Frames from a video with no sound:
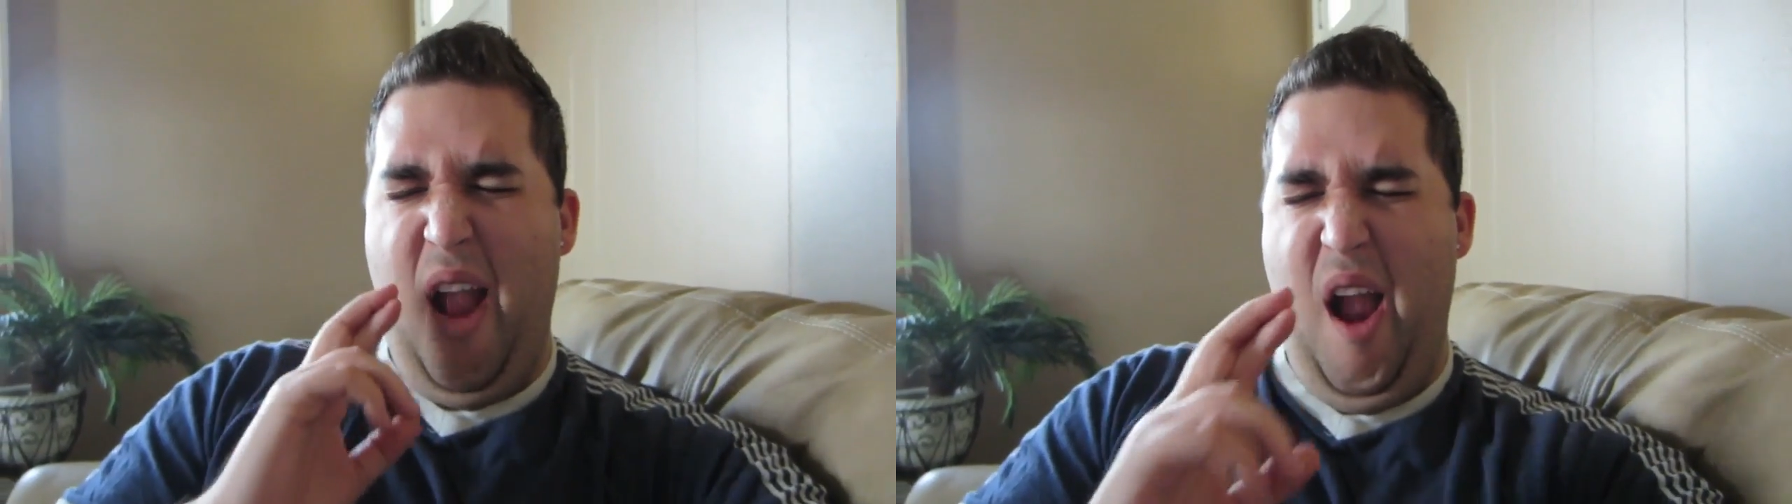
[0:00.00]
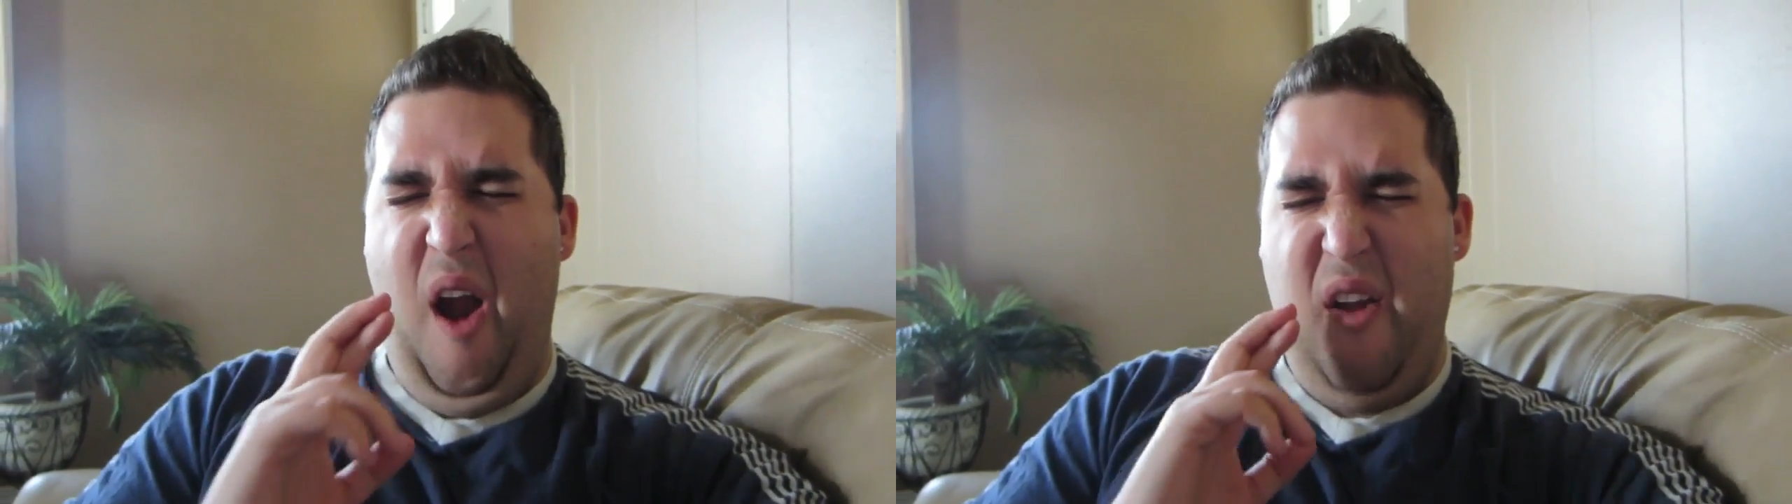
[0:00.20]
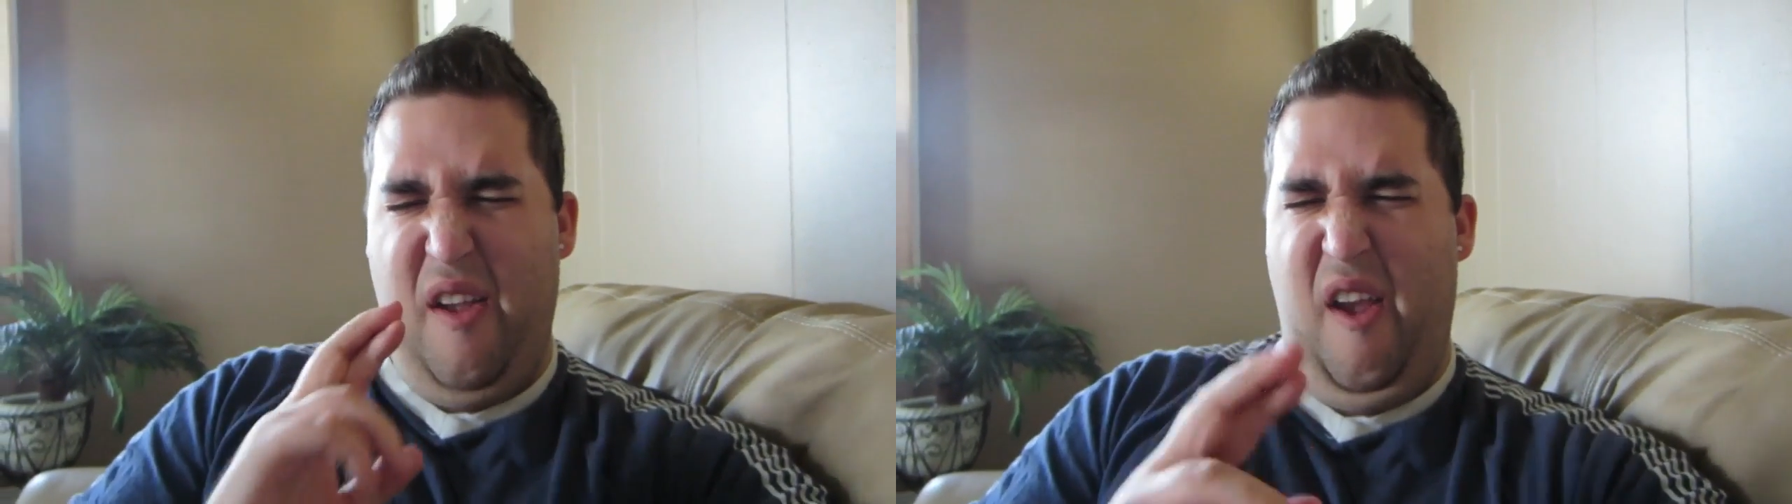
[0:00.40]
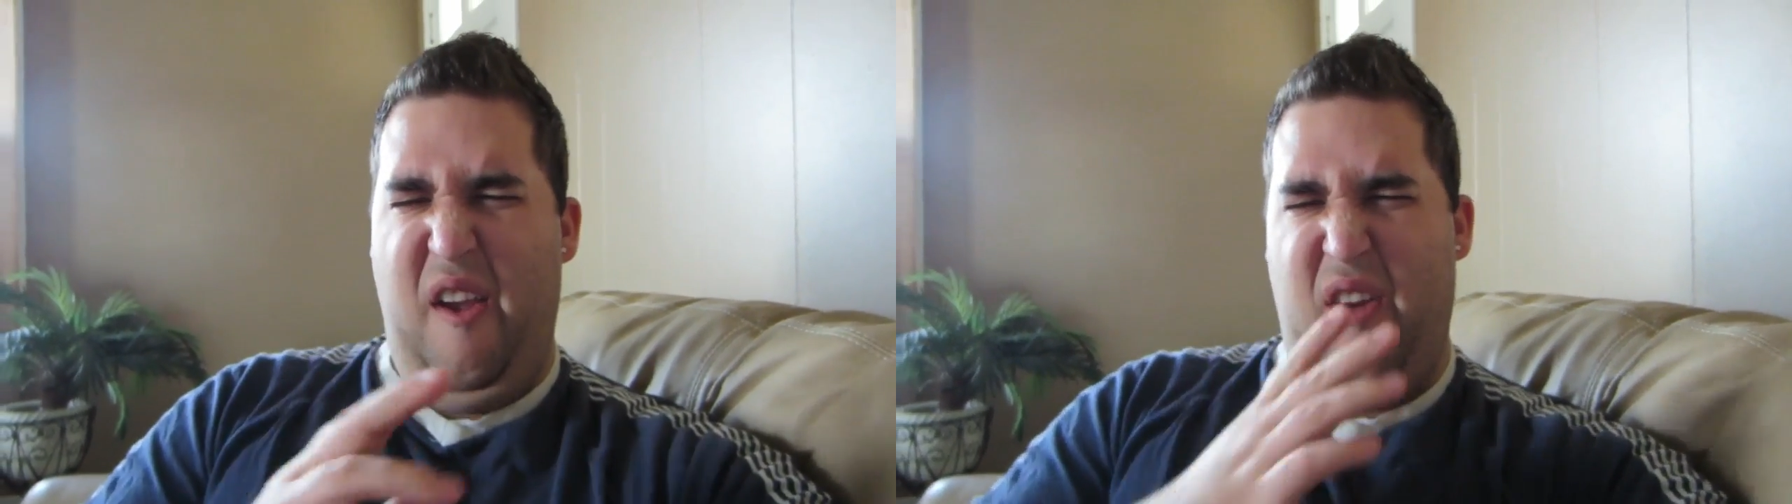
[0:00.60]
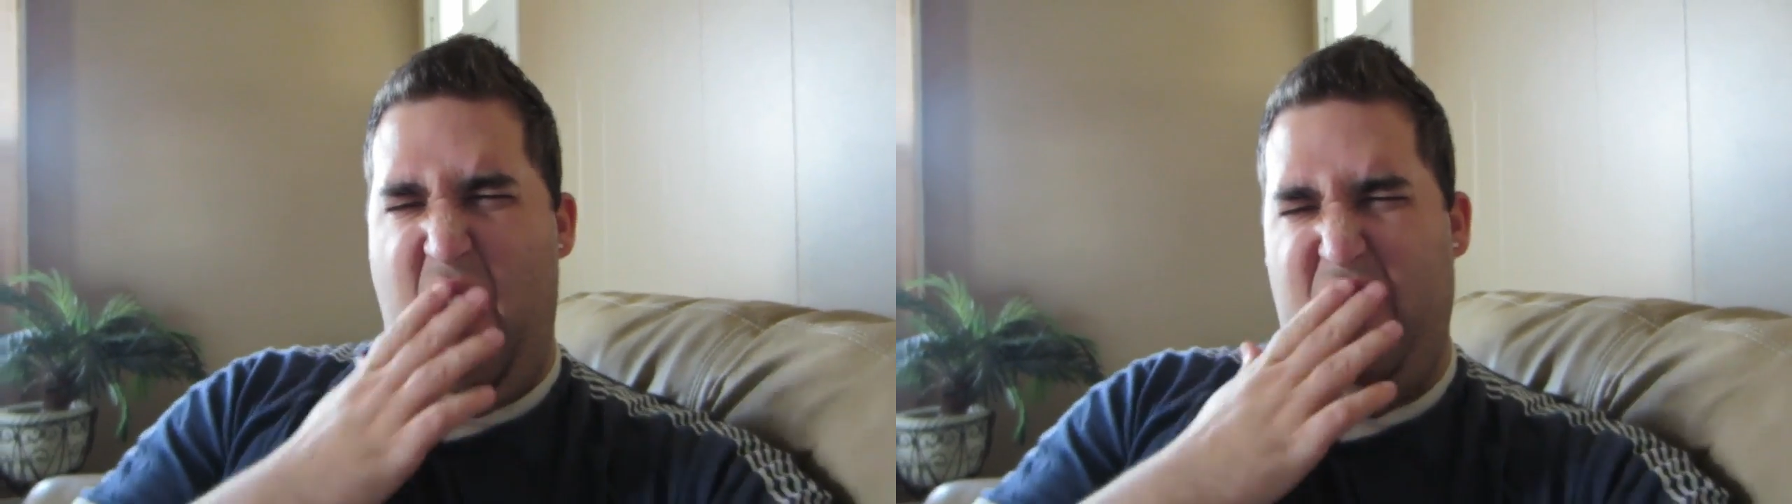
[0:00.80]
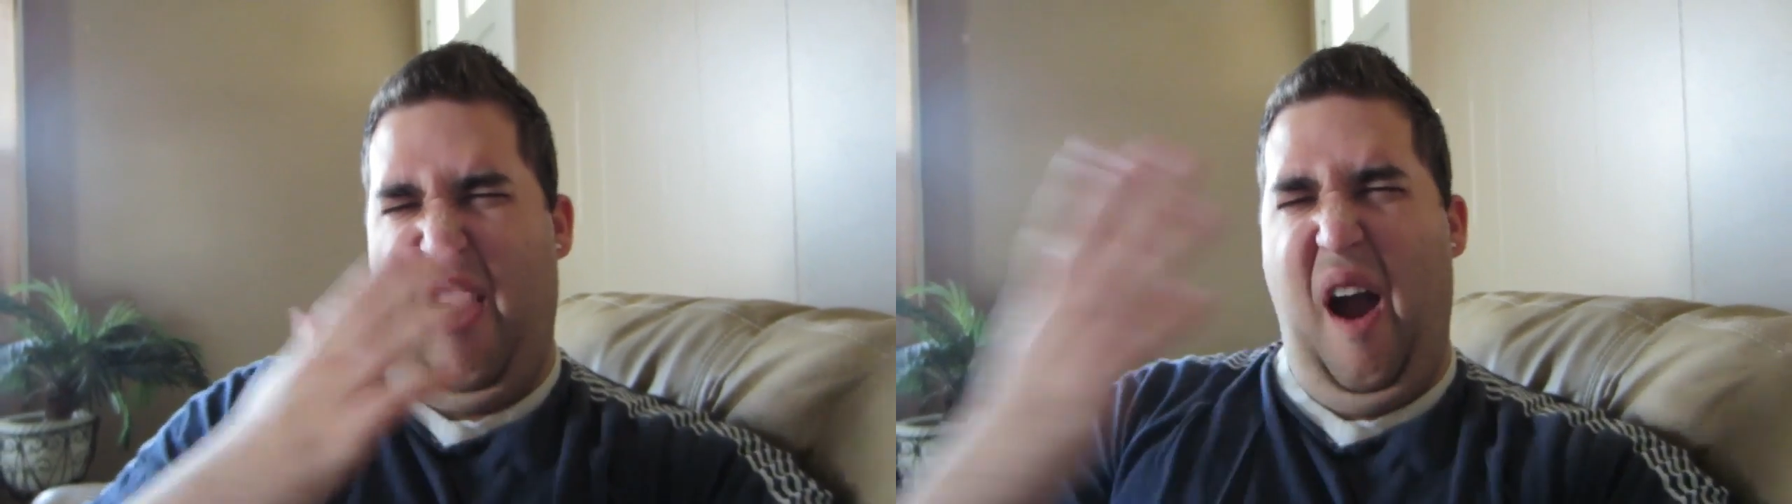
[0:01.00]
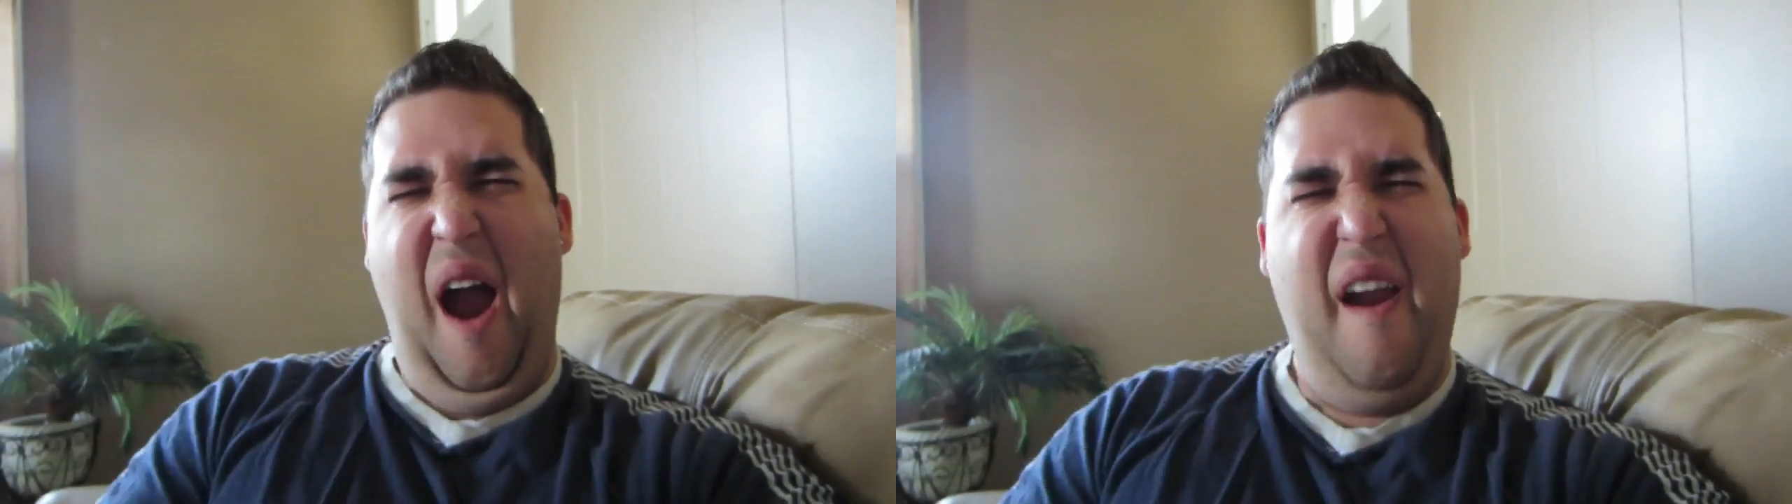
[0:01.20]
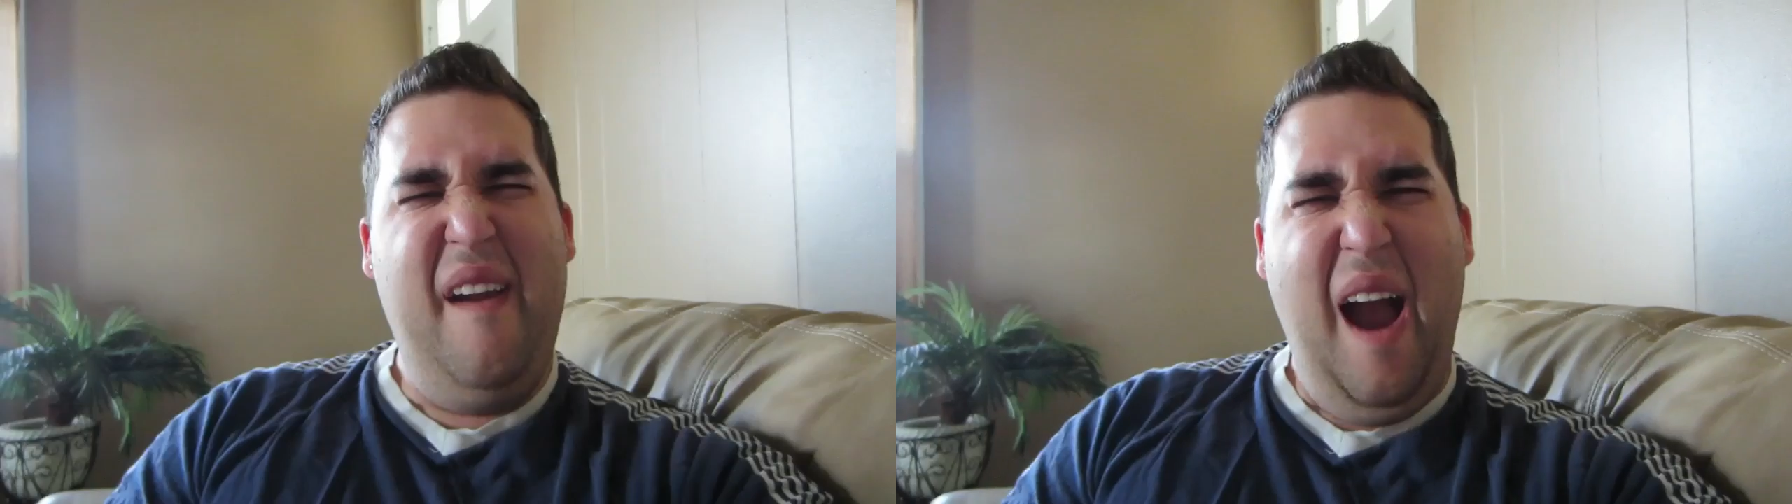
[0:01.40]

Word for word: No, just start to a